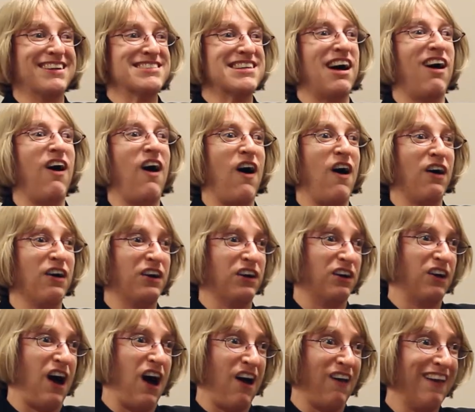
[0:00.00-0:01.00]
and tell all your
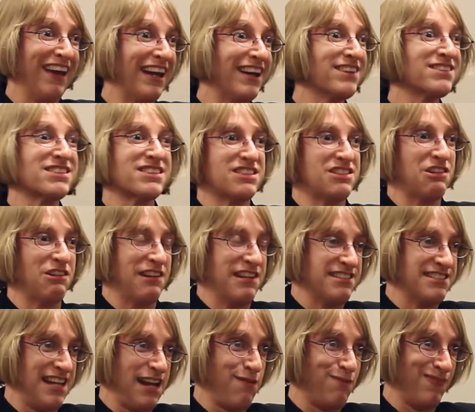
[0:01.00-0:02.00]
colleagues to do the
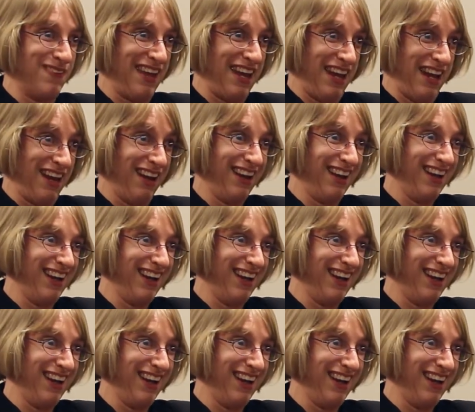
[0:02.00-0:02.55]
same thing.